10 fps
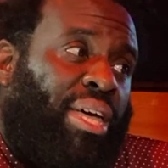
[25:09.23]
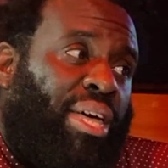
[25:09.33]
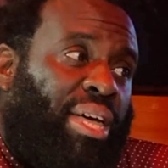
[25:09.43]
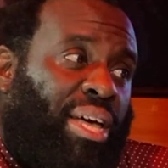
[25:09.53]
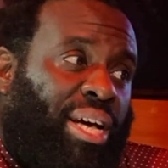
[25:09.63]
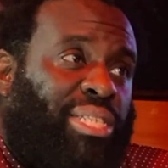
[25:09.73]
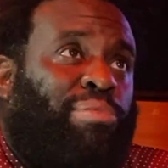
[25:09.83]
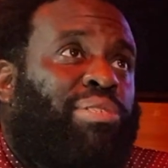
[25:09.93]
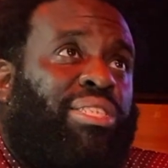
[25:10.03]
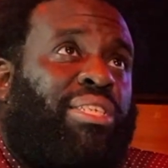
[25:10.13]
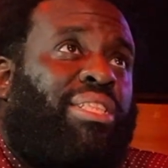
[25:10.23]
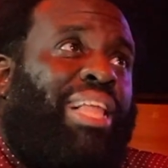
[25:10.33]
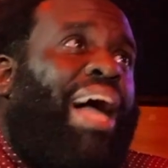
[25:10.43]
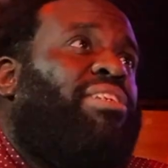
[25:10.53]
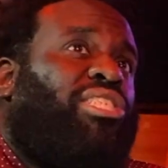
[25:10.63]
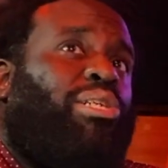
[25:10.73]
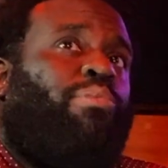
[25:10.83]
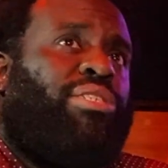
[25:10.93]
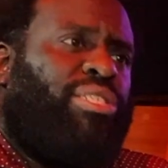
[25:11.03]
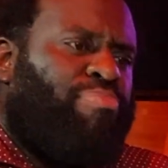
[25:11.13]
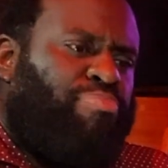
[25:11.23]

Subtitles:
Because it was last year was